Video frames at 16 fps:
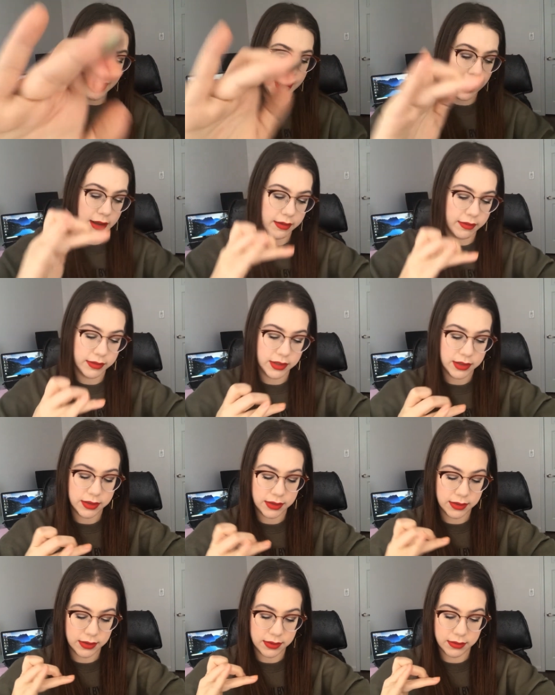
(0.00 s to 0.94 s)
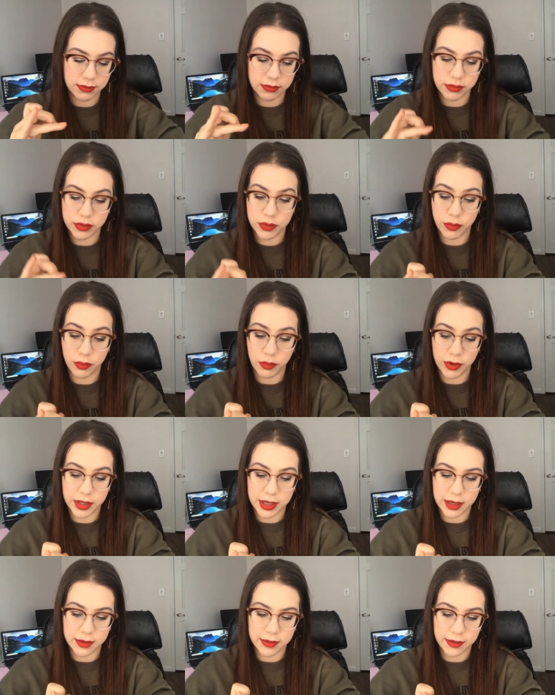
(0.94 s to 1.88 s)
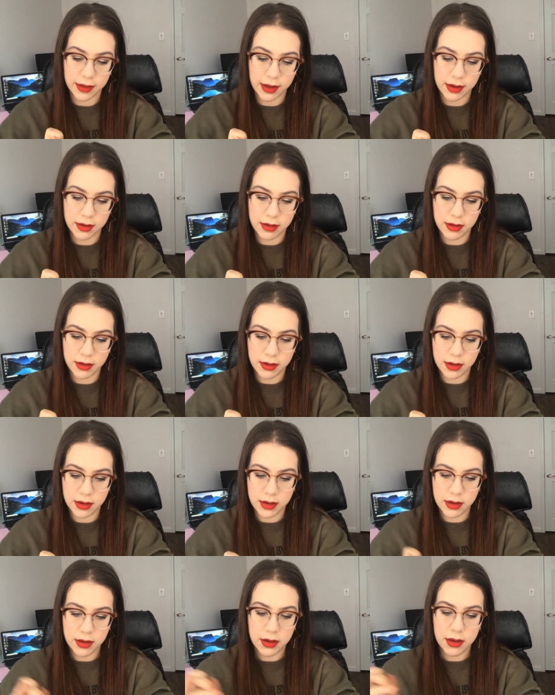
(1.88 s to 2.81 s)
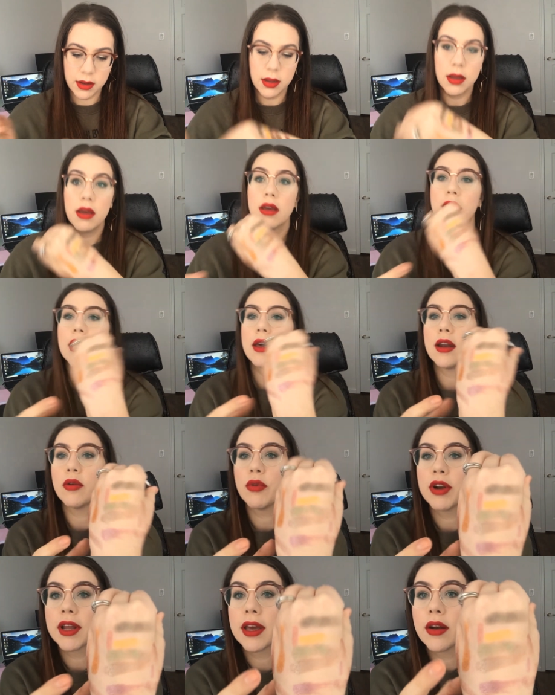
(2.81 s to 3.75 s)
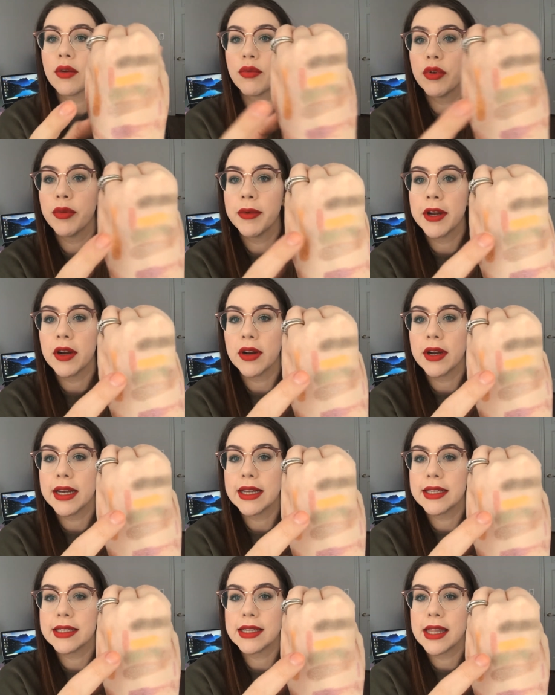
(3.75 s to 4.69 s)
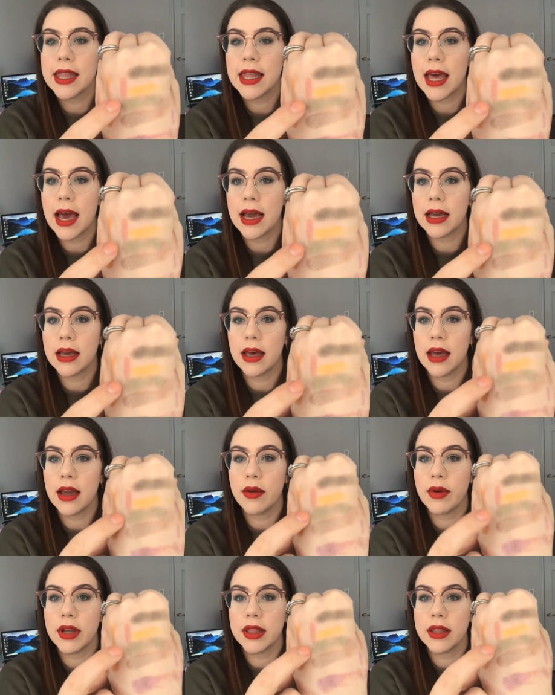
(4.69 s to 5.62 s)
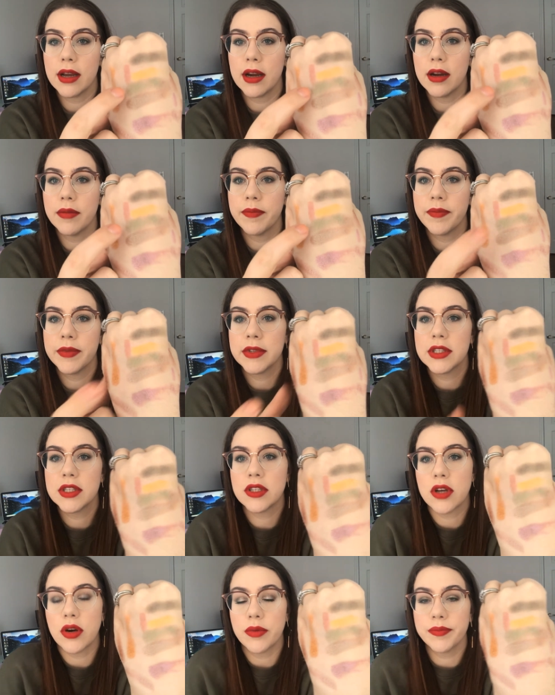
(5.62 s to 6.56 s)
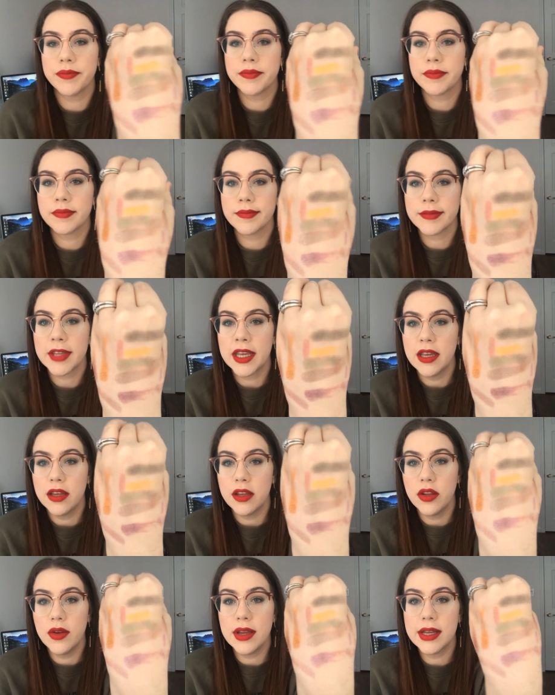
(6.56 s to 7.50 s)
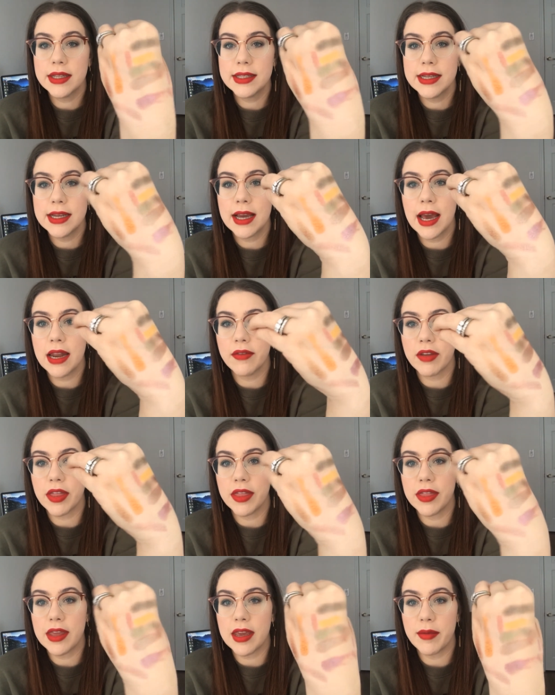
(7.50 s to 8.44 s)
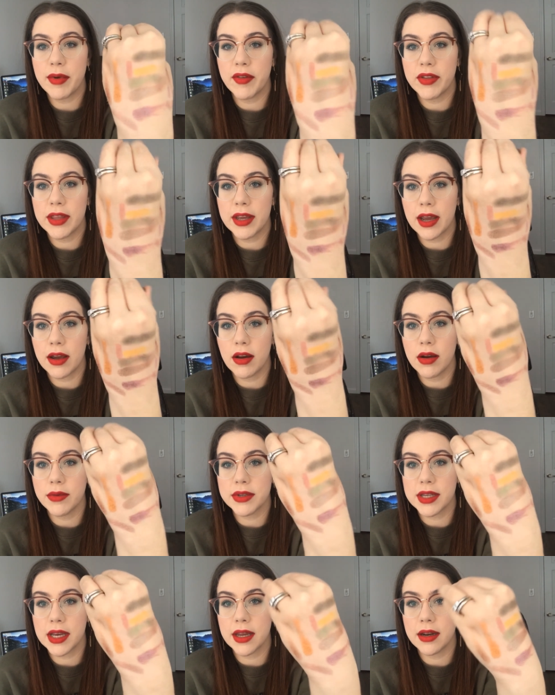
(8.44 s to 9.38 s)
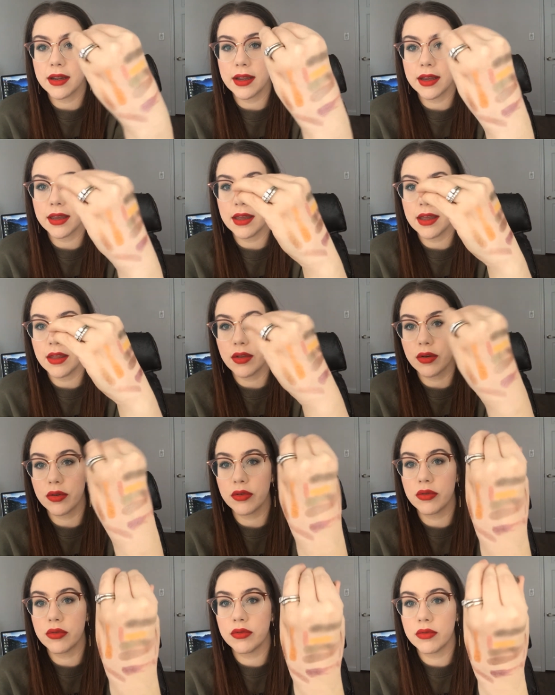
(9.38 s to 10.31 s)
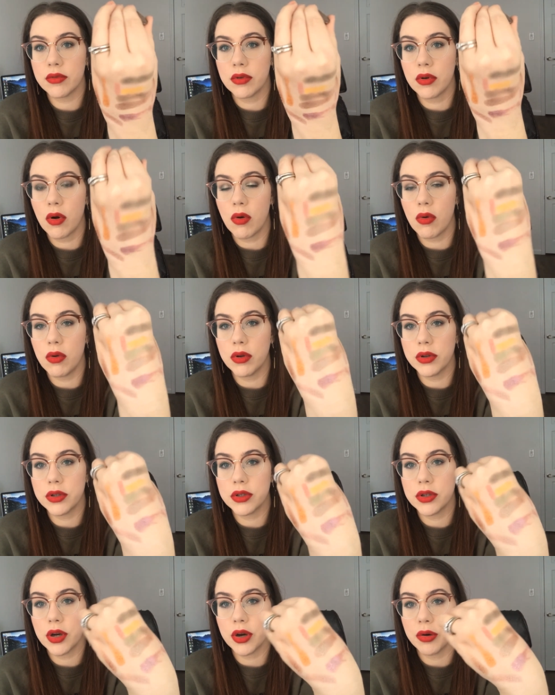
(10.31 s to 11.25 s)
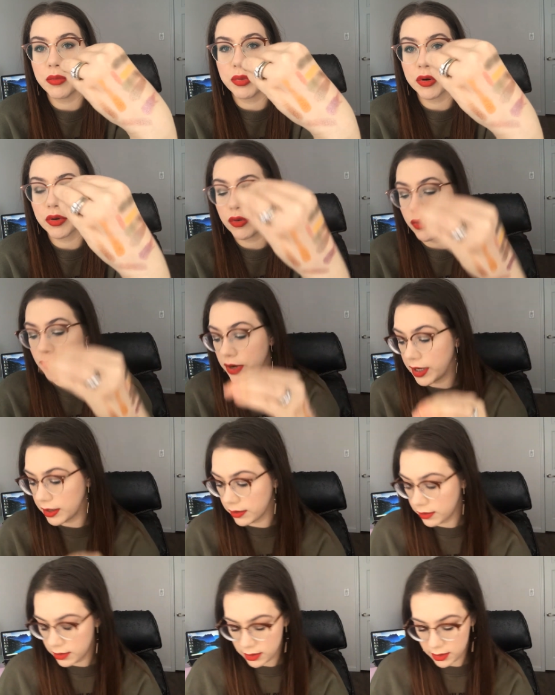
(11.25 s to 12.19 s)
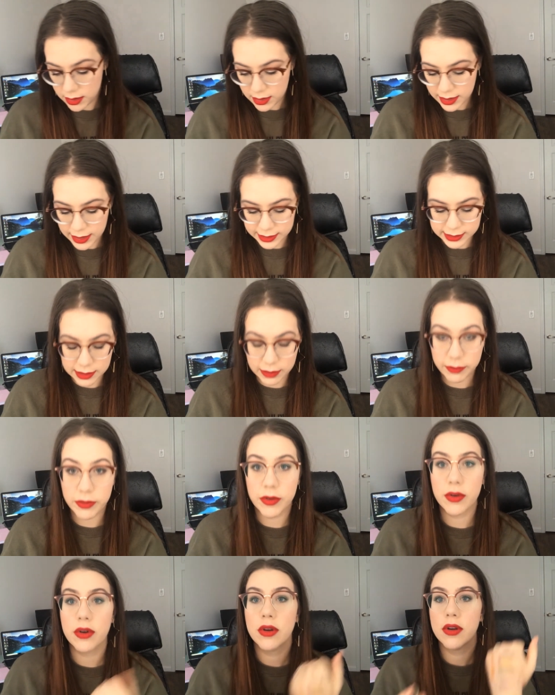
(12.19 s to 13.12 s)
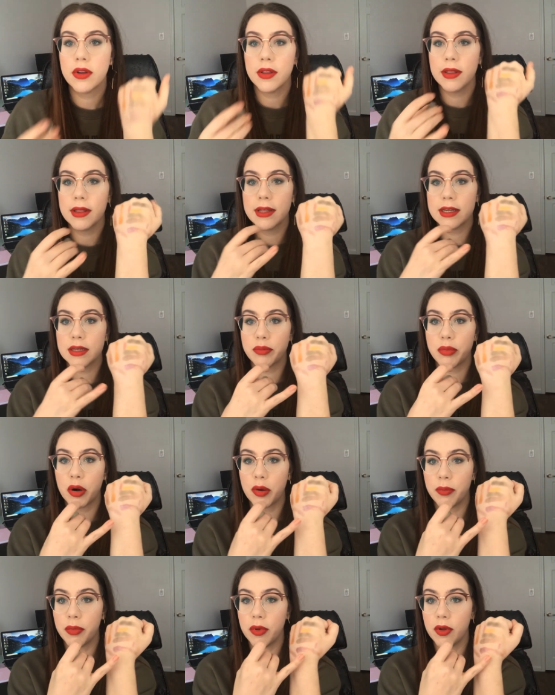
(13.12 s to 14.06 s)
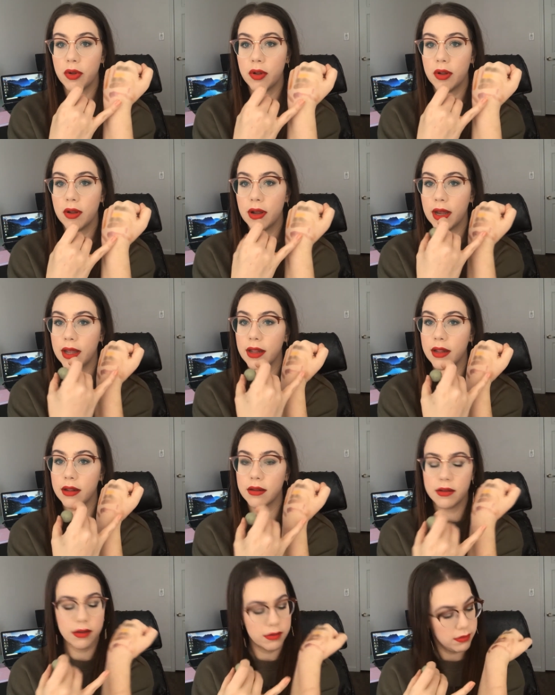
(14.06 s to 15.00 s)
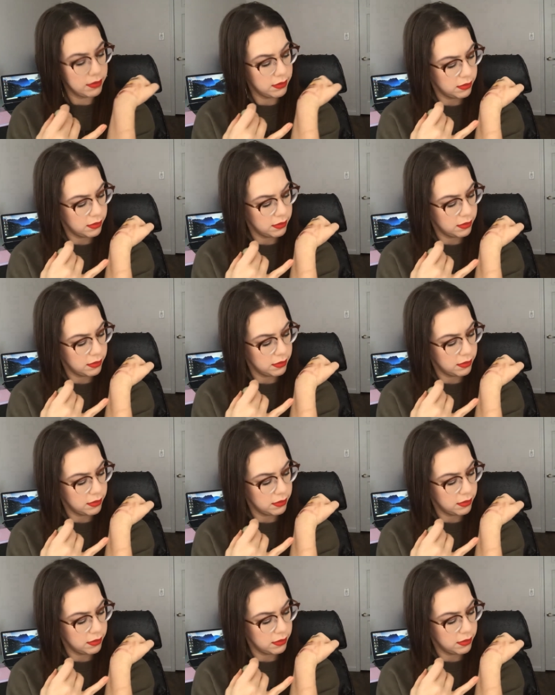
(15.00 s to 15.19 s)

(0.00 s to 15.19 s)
Yeah, really into that. Kind of running out of room here. It's that guy right there. So you can see kind of a theme. Everything I got was kind of like either gold, taupe, or green, except for this purple and